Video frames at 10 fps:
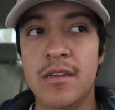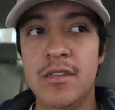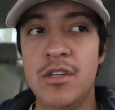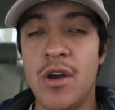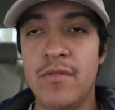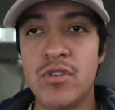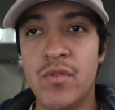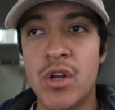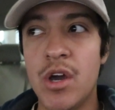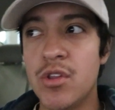you know, I've
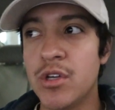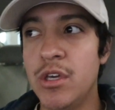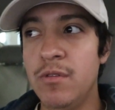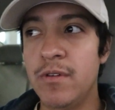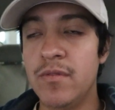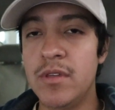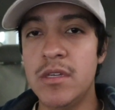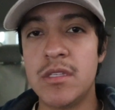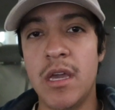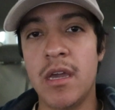driven other
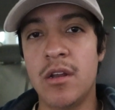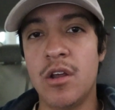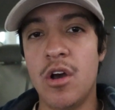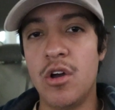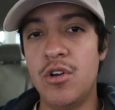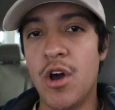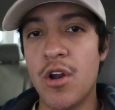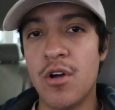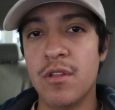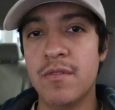Q50s and not
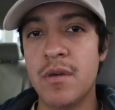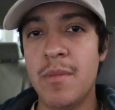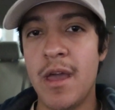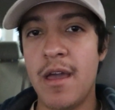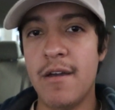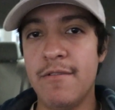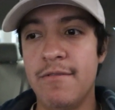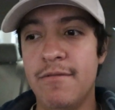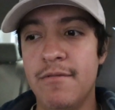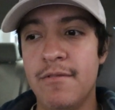all of them have